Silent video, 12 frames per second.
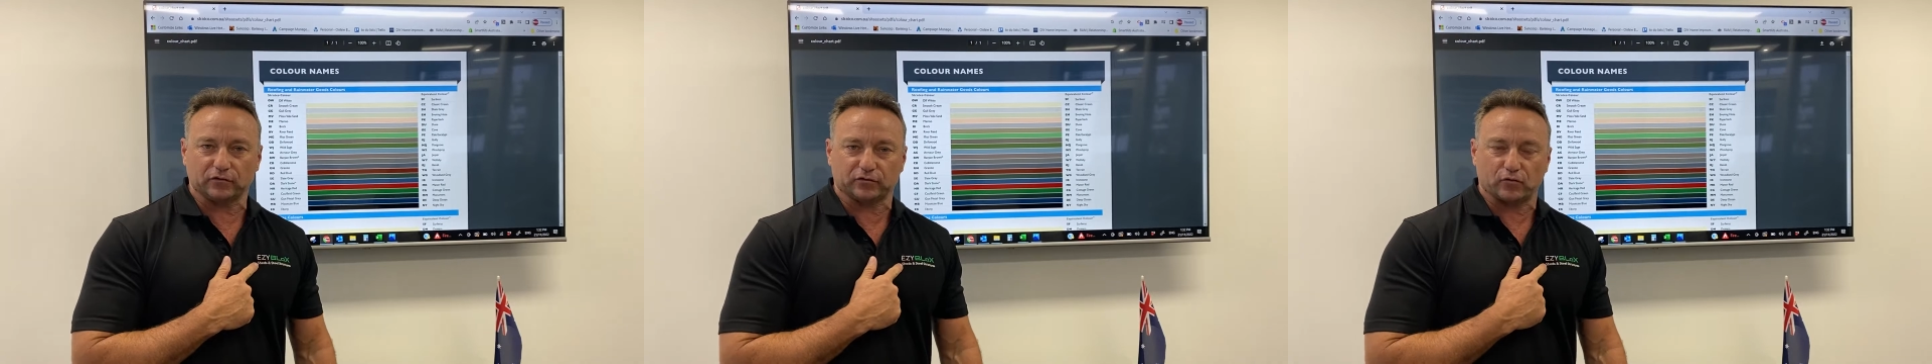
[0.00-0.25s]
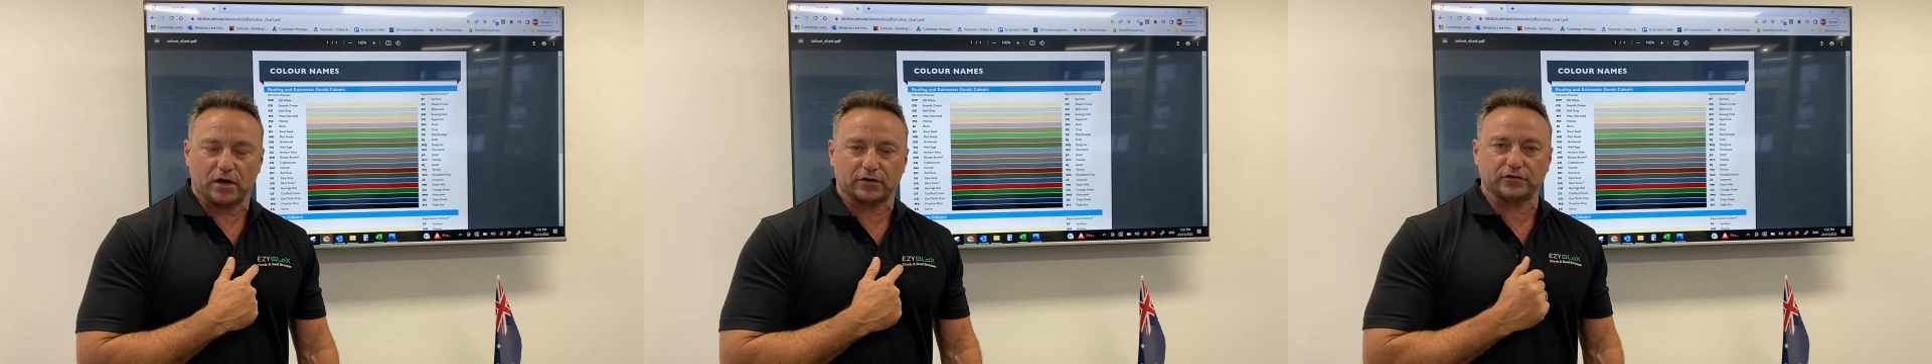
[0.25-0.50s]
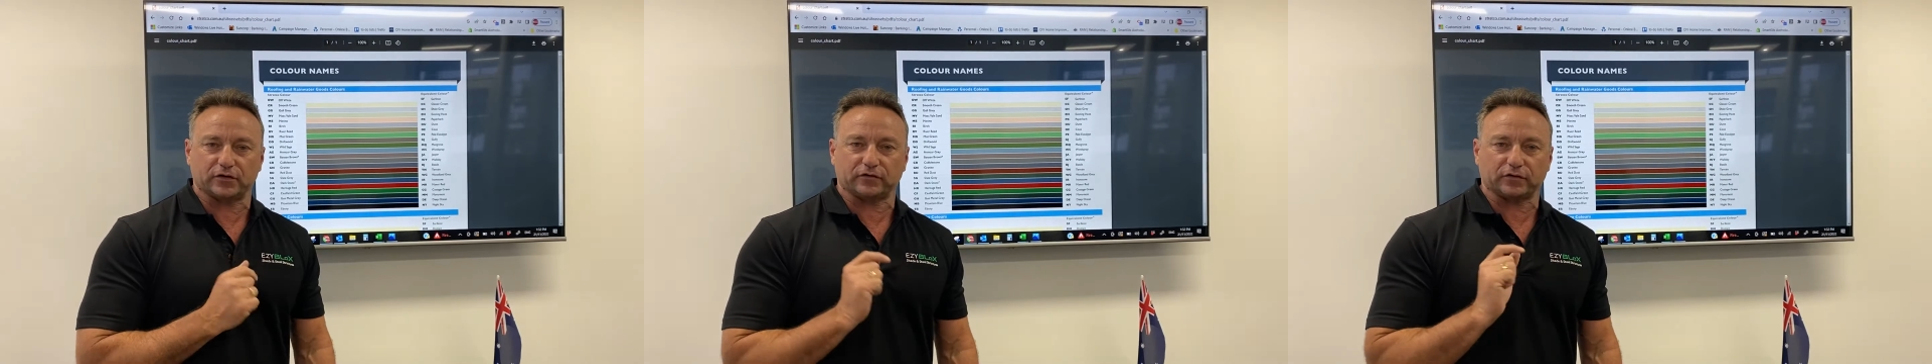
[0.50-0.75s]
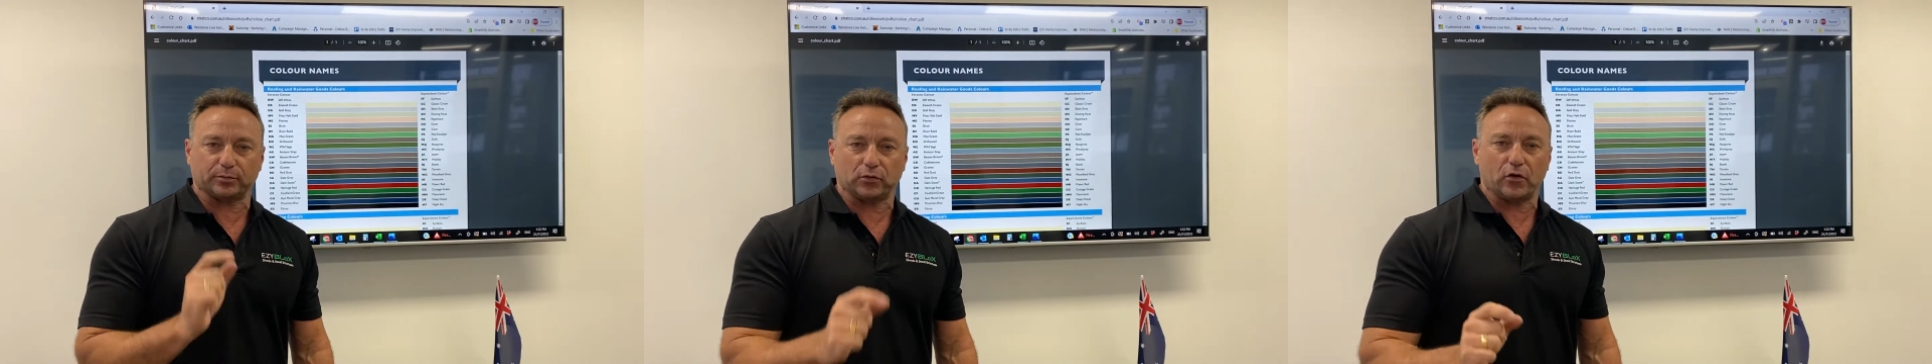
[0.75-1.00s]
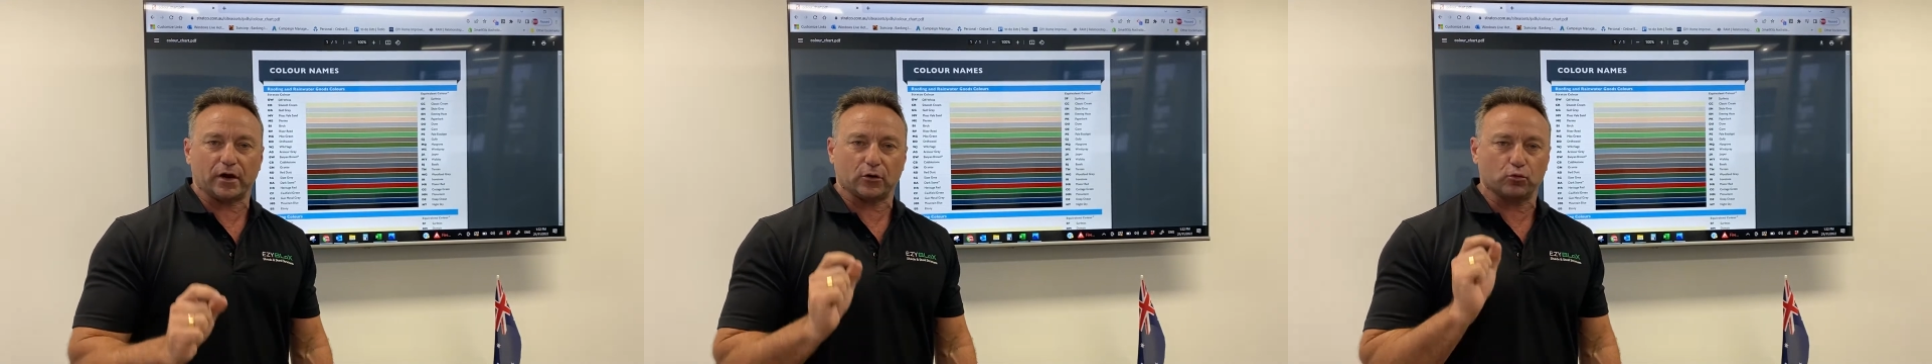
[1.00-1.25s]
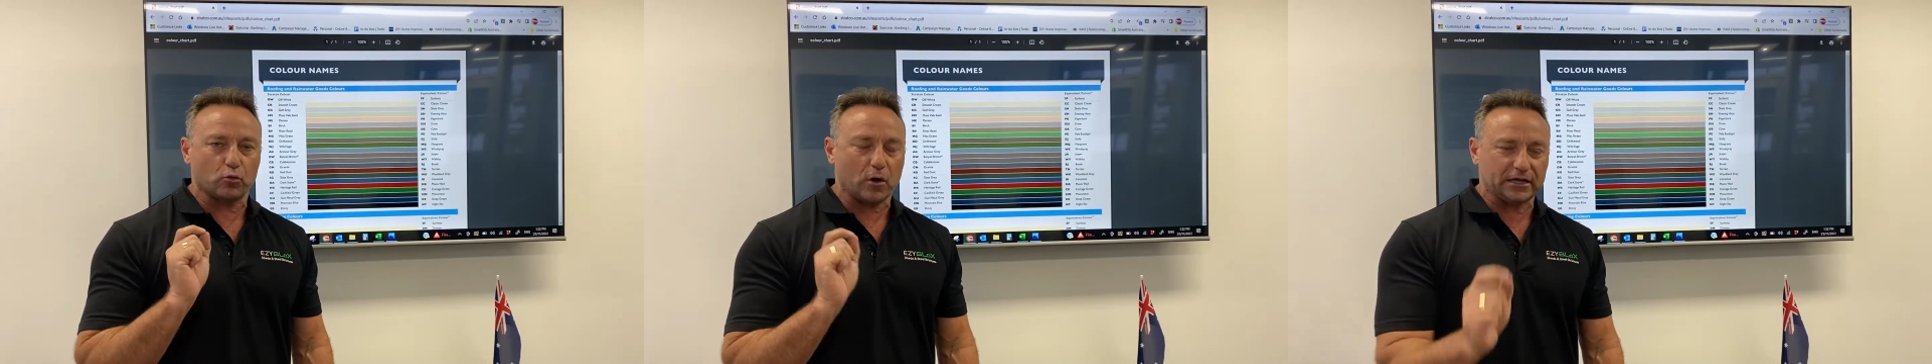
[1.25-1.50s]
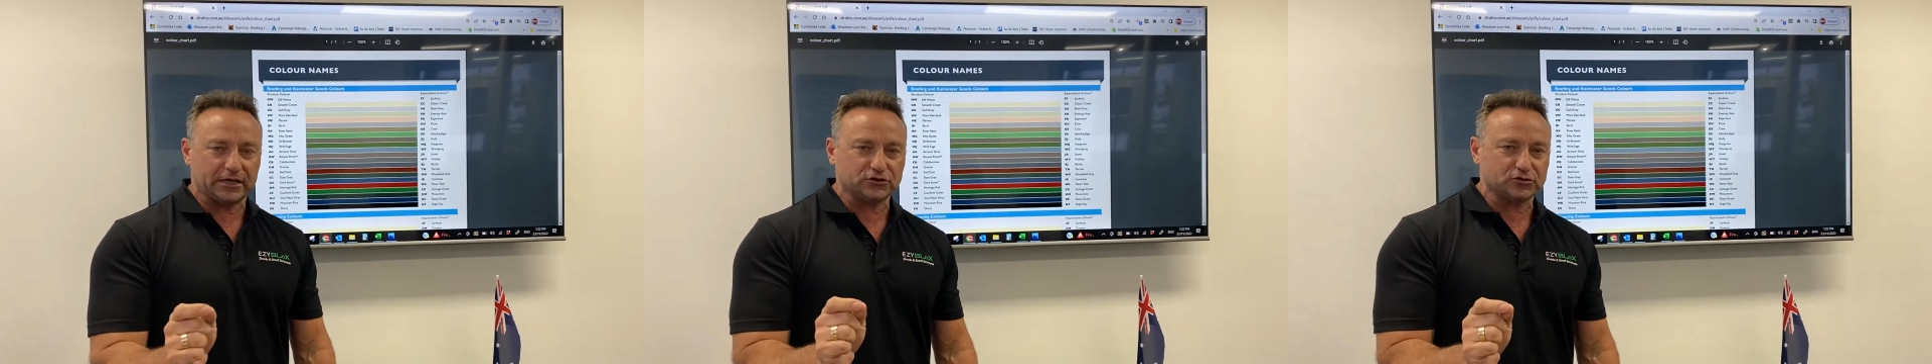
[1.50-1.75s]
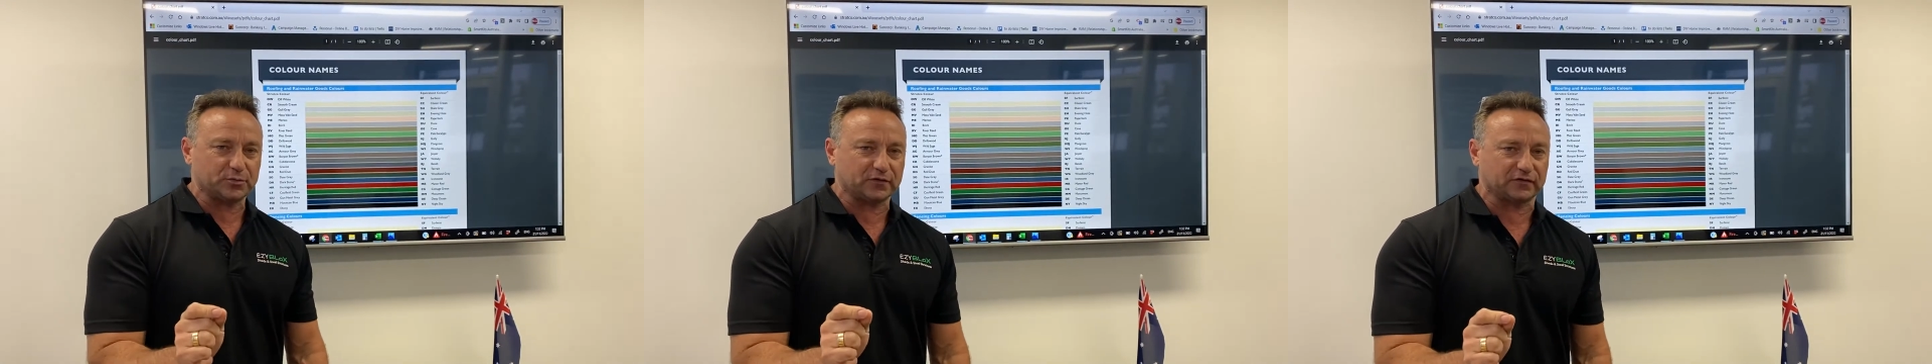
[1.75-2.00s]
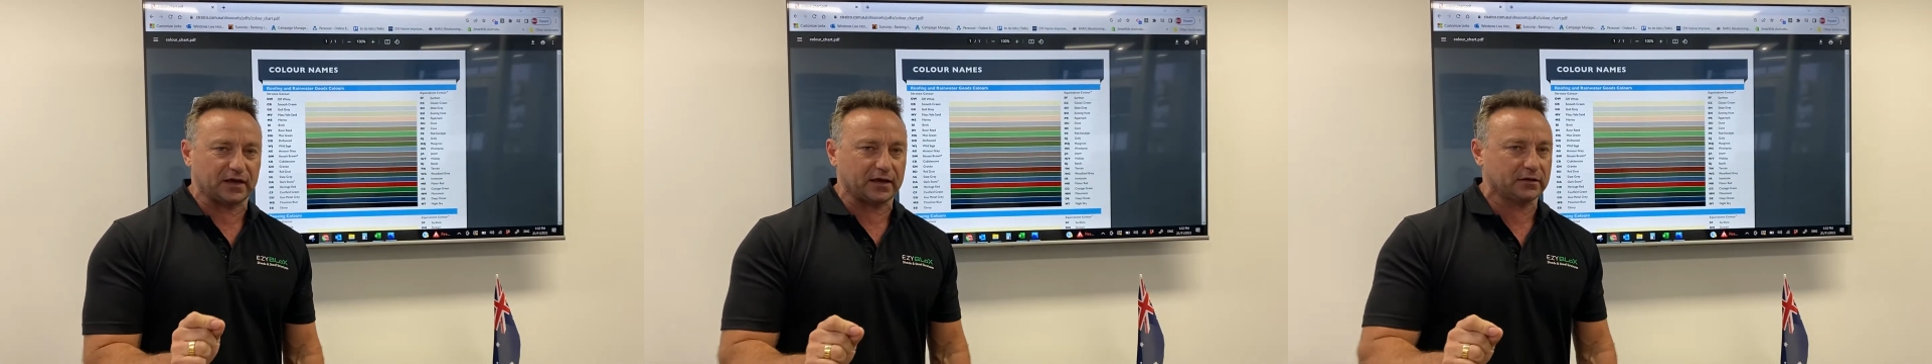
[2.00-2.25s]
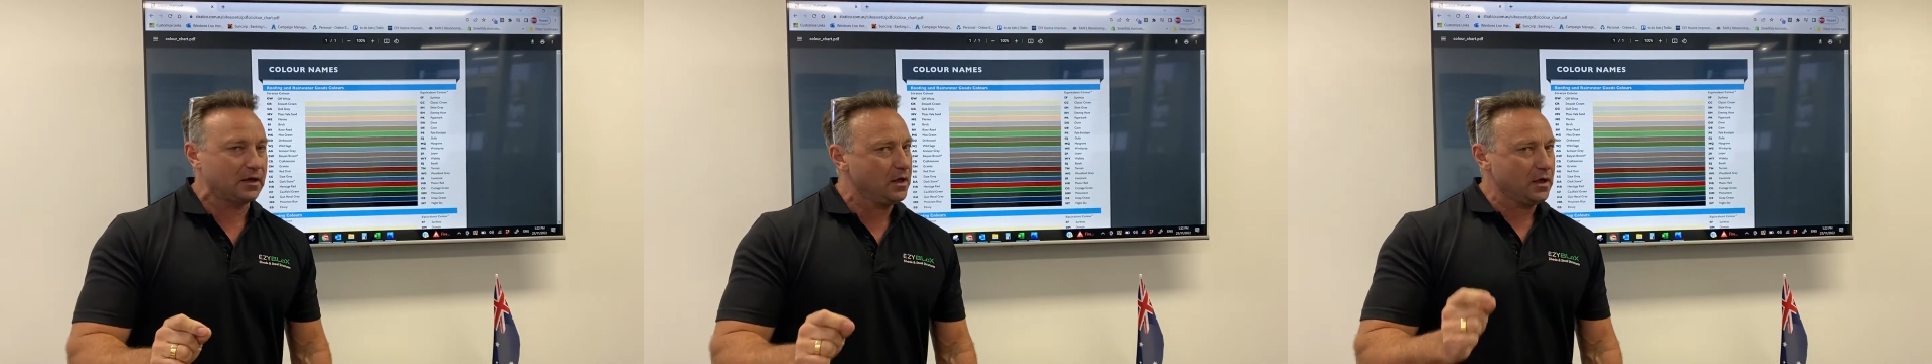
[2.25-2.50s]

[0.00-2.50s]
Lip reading: Structures, supplying 100%